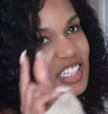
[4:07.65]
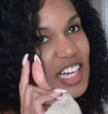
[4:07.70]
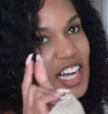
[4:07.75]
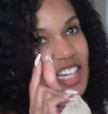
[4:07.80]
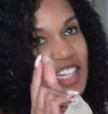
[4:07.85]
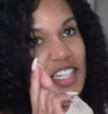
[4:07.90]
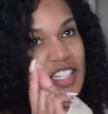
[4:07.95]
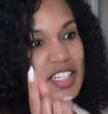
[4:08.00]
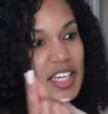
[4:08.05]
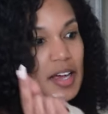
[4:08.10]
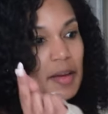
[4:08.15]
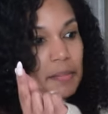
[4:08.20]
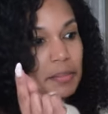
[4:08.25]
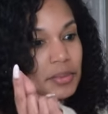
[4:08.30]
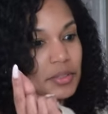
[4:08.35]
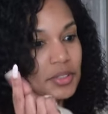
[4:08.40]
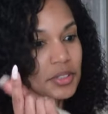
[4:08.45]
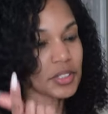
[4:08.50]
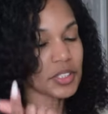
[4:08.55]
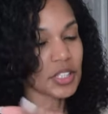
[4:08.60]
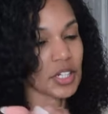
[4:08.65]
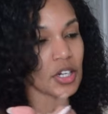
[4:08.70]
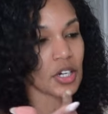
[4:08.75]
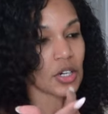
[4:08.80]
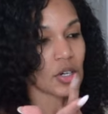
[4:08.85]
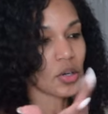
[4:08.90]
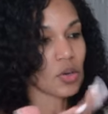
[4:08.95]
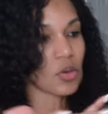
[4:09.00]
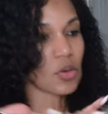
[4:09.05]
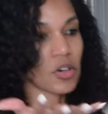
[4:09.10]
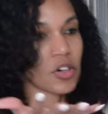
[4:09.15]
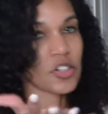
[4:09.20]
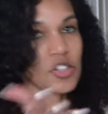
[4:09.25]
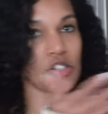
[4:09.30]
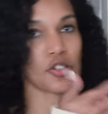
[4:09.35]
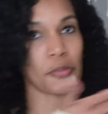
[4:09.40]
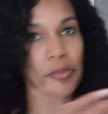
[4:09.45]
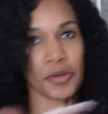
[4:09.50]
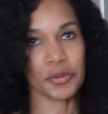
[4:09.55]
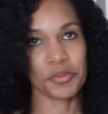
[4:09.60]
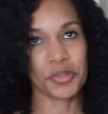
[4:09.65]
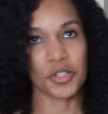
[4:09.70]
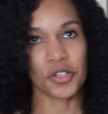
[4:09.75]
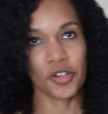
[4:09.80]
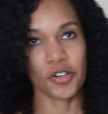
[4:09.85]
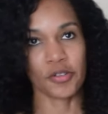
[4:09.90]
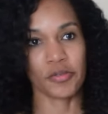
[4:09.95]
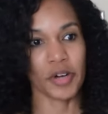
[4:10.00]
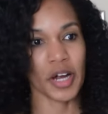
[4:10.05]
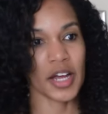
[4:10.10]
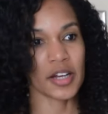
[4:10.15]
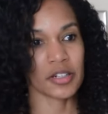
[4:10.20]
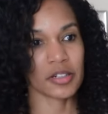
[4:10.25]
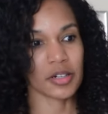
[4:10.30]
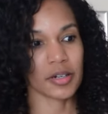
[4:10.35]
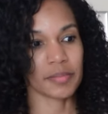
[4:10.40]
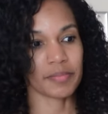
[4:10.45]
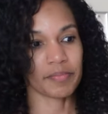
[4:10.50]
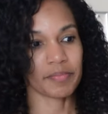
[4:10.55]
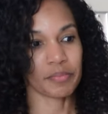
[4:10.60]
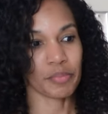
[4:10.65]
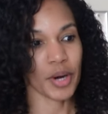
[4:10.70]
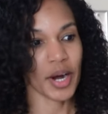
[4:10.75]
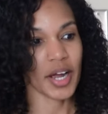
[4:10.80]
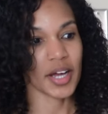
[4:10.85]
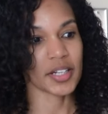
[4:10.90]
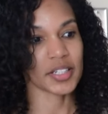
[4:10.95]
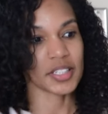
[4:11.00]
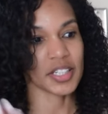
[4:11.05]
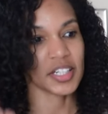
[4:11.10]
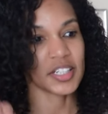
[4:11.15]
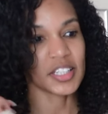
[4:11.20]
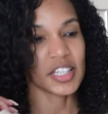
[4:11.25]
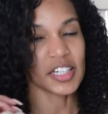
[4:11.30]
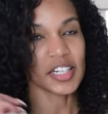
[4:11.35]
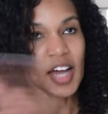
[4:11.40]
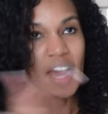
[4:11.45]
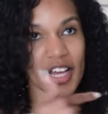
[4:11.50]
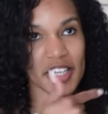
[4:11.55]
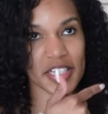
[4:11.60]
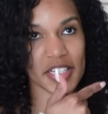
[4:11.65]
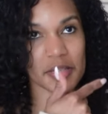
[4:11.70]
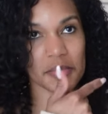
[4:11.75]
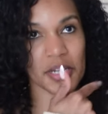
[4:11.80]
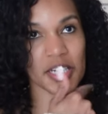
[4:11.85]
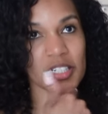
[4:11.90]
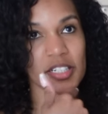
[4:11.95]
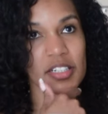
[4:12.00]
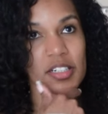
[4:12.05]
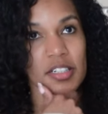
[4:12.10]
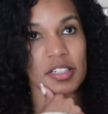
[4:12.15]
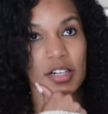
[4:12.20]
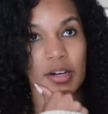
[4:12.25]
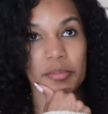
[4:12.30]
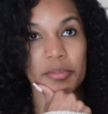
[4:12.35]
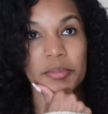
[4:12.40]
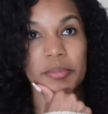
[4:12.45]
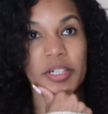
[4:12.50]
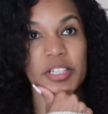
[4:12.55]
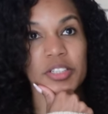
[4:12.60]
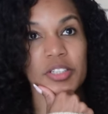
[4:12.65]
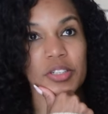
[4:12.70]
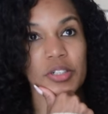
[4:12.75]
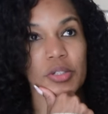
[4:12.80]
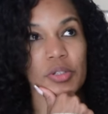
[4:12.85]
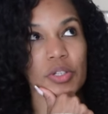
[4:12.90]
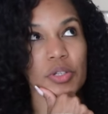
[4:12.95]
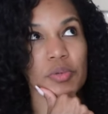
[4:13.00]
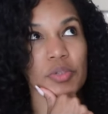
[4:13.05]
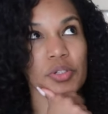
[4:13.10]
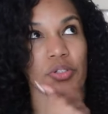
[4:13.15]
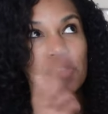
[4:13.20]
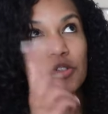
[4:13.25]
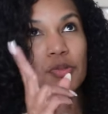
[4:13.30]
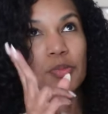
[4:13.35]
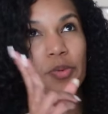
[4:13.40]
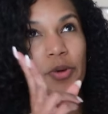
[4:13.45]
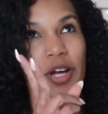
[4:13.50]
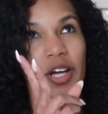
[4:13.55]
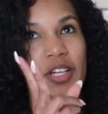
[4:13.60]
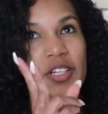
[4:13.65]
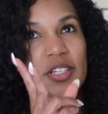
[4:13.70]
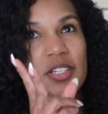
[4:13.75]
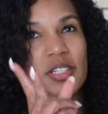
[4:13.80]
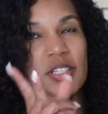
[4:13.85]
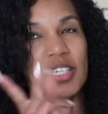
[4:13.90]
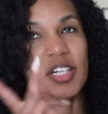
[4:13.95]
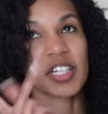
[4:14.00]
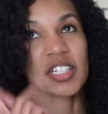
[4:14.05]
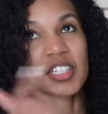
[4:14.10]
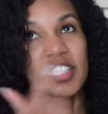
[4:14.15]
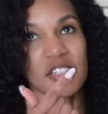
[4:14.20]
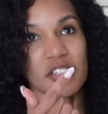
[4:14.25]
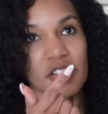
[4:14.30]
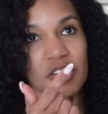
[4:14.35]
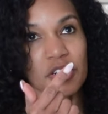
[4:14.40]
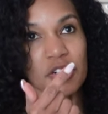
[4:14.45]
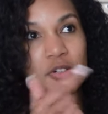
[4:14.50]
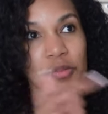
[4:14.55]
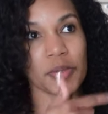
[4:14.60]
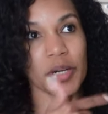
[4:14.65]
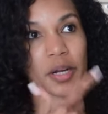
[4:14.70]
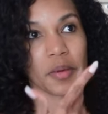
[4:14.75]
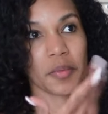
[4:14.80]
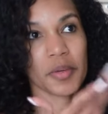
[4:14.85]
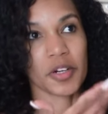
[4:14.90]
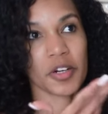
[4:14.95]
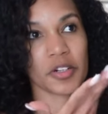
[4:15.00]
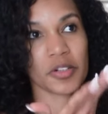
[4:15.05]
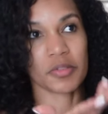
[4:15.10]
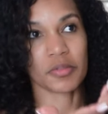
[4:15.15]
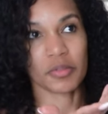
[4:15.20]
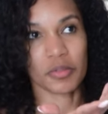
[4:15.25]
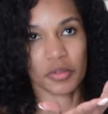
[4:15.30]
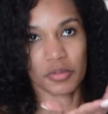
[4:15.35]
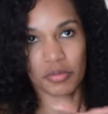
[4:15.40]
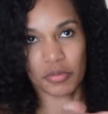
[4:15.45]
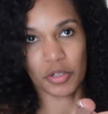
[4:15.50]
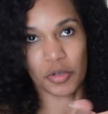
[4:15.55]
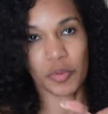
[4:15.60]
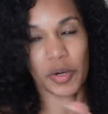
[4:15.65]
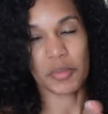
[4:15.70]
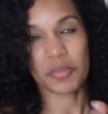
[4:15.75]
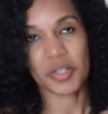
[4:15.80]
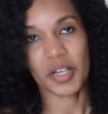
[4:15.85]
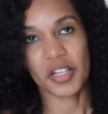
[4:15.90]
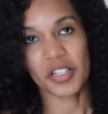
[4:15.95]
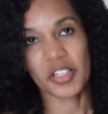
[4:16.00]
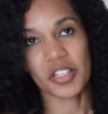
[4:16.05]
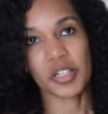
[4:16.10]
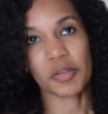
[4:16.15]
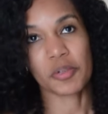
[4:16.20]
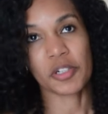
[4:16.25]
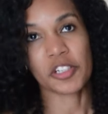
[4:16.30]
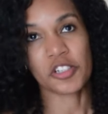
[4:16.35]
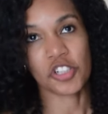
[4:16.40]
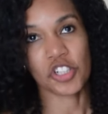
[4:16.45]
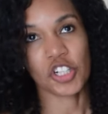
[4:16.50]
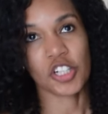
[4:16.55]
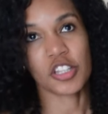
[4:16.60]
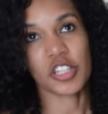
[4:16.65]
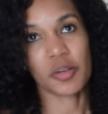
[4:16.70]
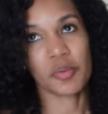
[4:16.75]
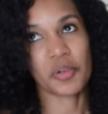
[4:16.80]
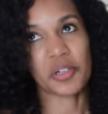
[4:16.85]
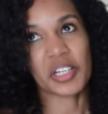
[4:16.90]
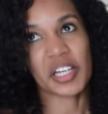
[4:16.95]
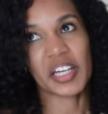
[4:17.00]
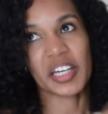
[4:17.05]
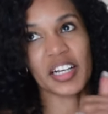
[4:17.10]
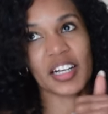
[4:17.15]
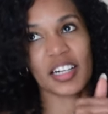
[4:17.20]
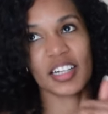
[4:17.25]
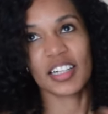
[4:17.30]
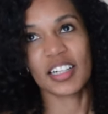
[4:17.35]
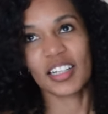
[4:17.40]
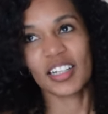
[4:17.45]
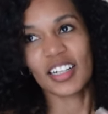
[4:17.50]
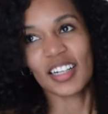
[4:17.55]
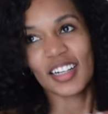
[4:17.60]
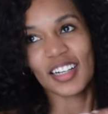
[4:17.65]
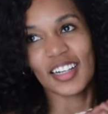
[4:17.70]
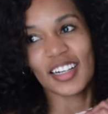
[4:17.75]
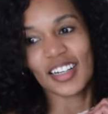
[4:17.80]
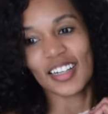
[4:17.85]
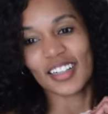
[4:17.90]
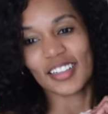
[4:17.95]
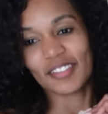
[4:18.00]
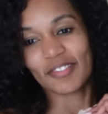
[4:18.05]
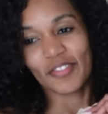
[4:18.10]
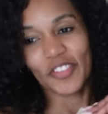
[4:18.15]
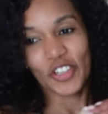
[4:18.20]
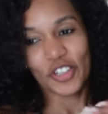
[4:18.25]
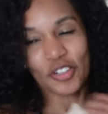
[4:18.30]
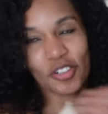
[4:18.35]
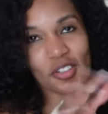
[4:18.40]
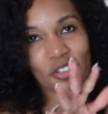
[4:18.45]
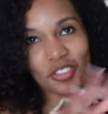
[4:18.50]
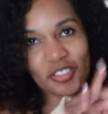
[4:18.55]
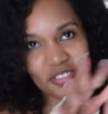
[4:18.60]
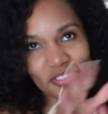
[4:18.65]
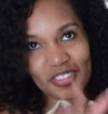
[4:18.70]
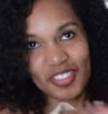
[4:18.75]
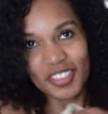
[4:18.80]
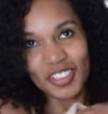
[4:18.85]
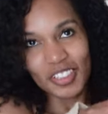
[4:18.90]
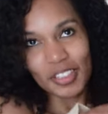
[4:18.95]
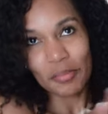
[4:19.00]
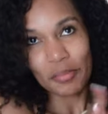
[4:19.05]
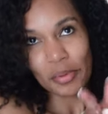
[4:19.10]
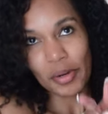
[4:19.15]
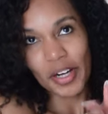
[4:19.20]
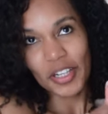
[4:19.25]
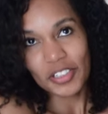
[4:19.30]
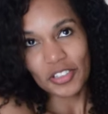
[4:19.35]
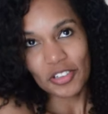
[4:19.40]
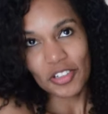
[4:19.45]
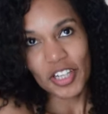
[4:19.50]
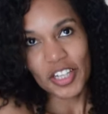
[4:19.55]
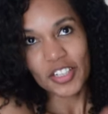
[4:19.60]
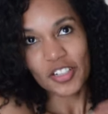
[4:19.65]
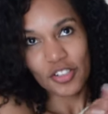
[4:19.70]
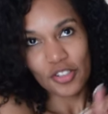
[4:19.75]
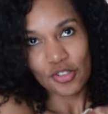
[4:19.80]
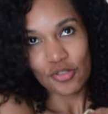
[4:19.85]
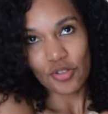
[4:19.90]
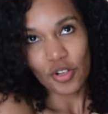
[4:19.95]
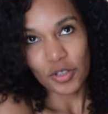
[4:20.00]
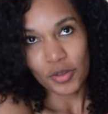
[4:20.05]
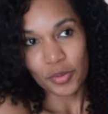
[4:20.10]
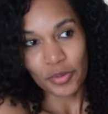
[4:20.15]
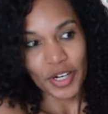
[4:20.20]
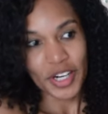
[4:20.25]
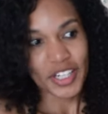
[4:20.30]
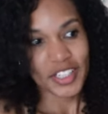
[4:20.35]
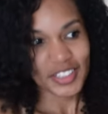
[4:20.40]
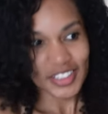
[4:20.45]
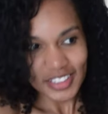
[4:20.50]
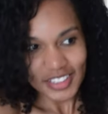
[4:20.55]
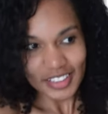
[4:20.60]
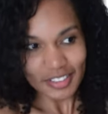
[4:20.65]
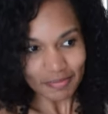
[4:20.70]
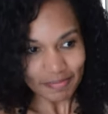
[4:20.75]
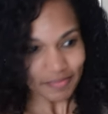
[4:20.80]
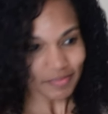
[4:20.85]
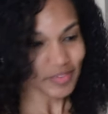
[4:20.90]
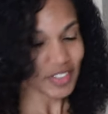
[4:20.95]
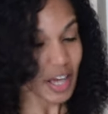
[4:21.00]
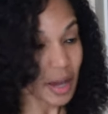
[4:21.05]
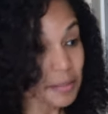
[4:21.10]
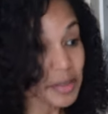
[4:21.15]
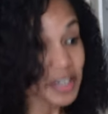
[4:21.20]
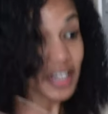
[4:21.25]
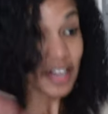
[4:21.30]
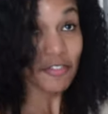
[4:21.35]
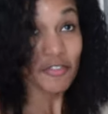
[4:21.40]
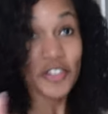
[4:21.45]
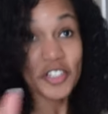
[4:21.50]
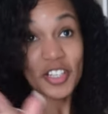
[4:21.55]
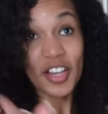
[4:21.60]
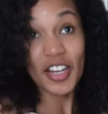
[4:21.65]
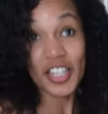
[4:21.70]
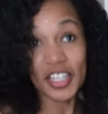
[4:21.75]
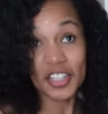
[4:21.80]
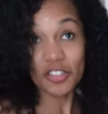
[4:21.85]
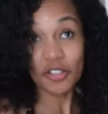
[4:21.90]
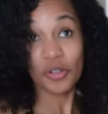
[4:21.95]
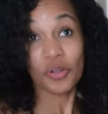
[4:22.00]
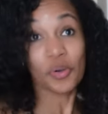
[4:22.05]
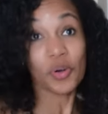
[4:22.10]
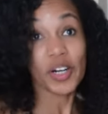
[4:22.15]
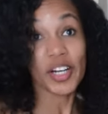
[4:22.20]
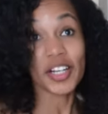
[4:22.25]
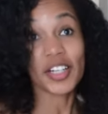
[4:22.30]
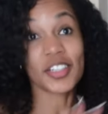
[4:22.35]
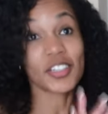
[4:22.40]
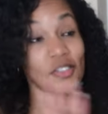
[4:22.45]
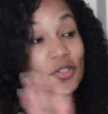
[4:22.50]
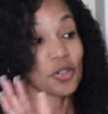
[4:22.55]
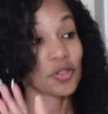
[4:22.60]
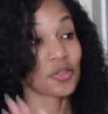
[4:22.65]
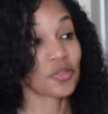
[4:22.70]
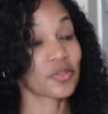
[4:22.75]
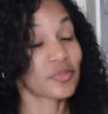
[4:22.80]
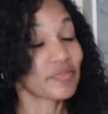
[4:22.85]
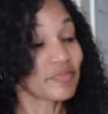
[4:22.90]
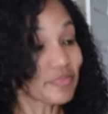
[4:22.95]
tiny samples or super obscure random brands. Like the last time I did it a couple months ago, there was two brands that I didn't know, but I went on their websites and they were legit. They weren't like, you know, some brands are like struggle brands. I mean, everyone's gotta get their coin. So